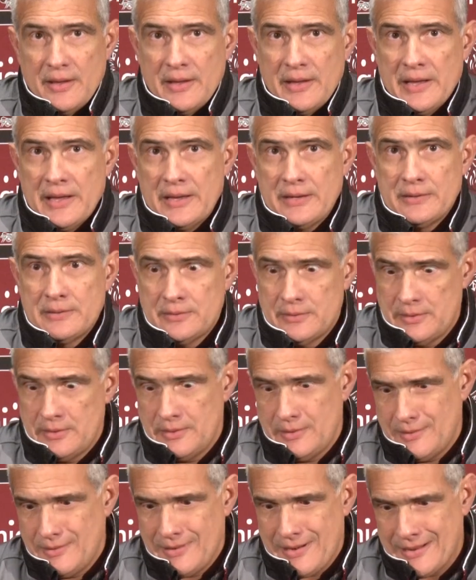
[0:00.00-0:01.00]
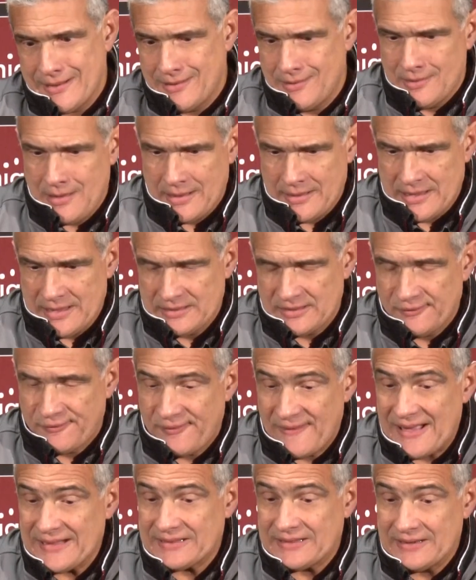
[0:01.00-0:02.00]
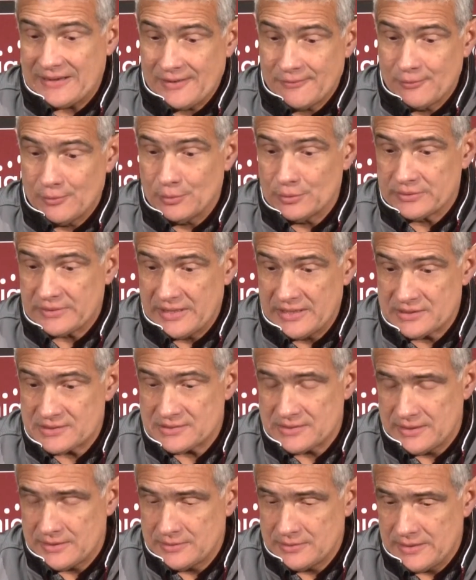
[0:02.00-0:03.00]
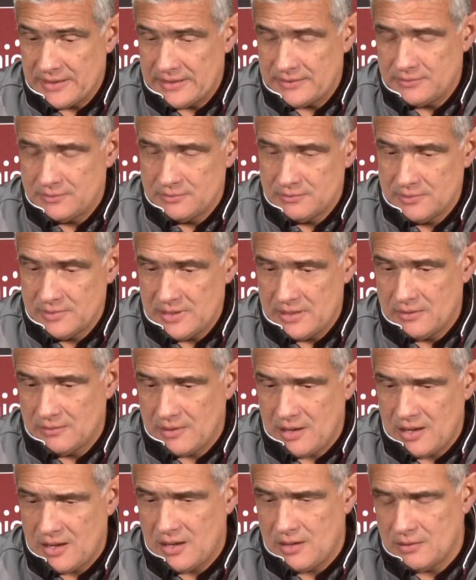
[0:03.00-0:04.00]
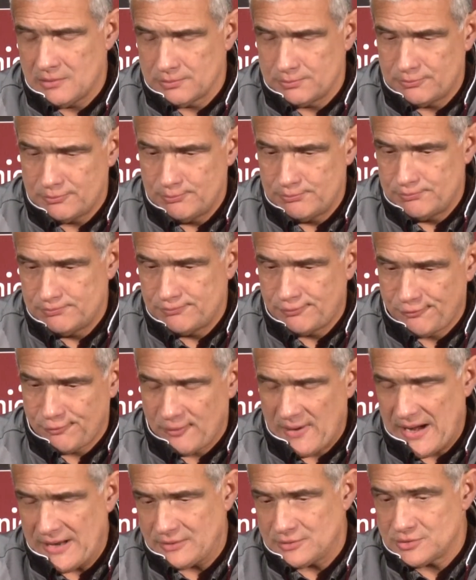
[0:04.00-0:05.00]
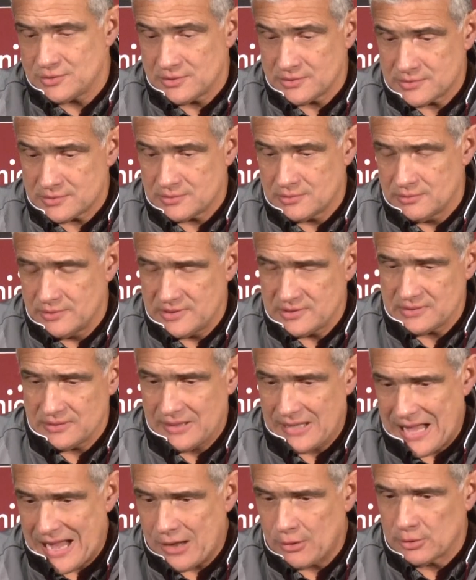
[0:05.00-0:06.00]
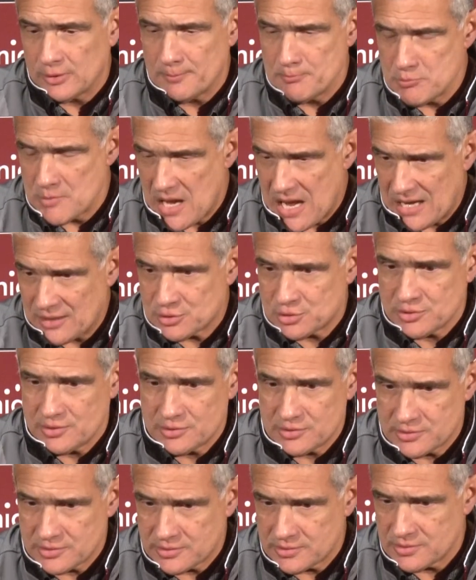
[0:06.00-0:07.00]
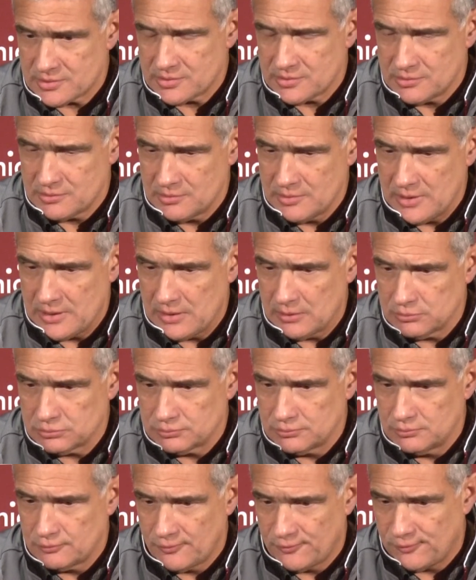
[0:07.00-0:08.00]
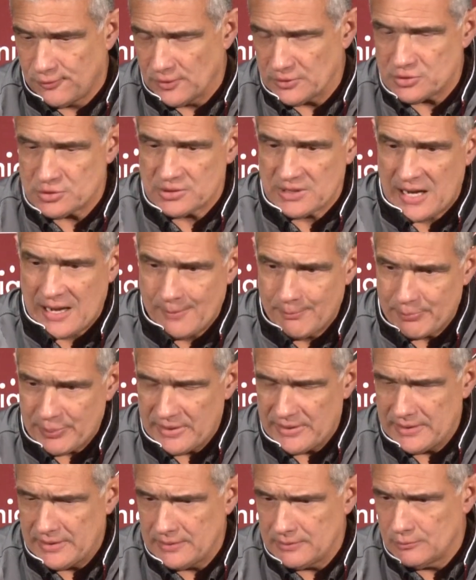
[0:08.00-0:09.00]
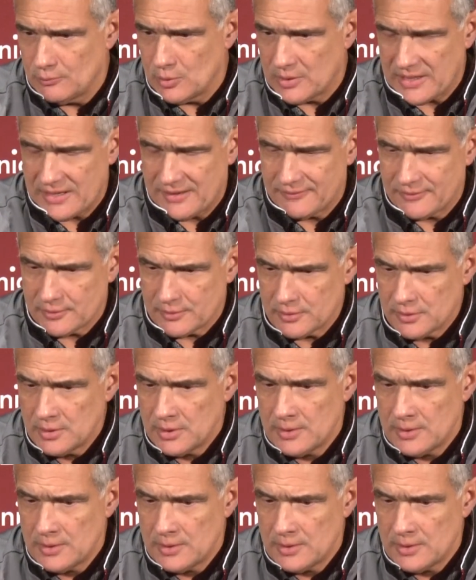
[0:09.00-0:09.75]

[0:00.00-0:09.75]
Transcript: And I get the fact that everyone thinks that you know, oh, Frank's just this loud, obnoxious, you know, foot stomping, whatever.